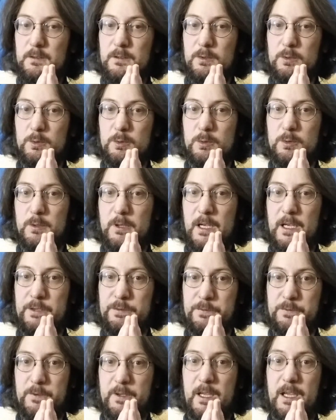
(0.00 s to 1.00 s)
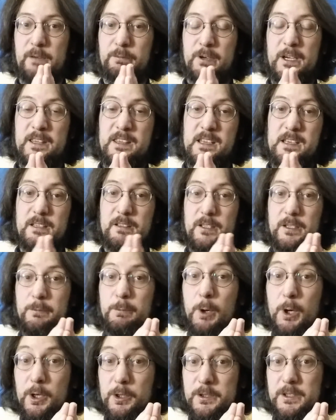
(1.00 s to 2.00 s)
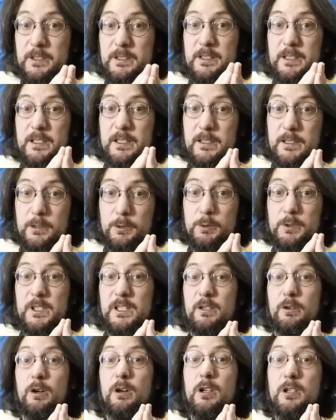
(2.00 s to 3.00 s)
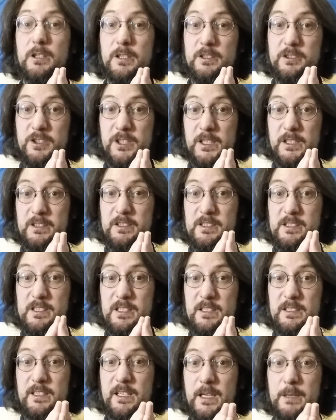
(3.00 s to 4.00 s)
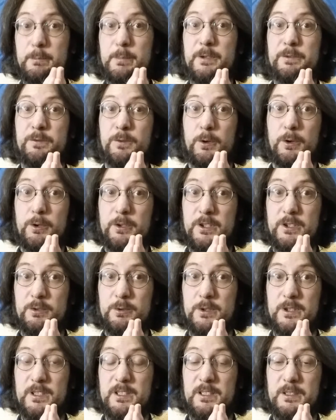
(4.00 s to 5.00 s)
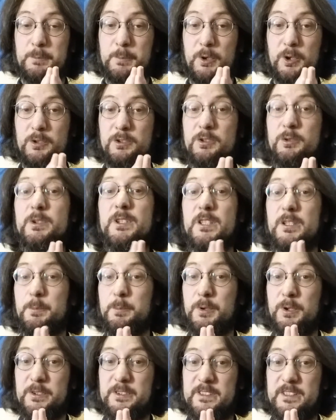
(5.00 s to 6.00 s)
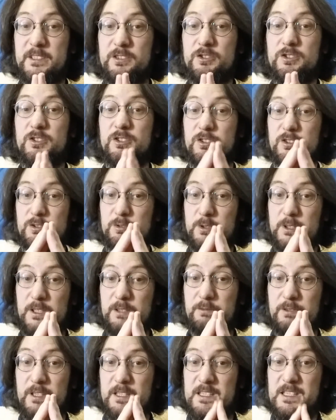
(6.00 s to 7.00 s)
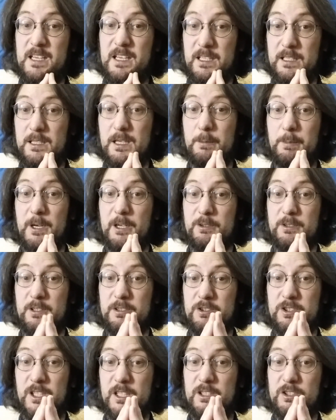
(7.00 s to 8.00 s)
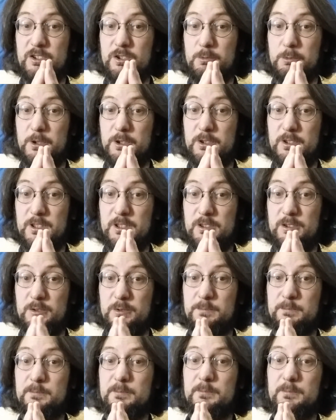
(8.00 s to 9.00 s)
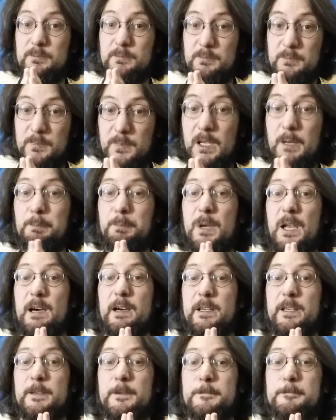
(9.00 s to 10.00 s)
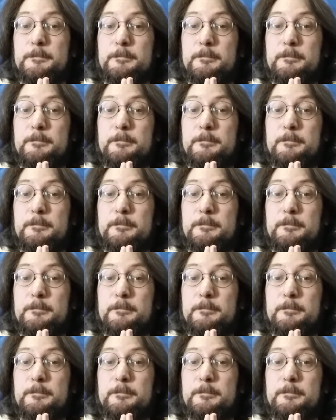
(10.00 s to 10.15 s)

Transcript: have everything reverted, including all the changes that came before you and that brought you in the position to even think about the change you wanted to apply.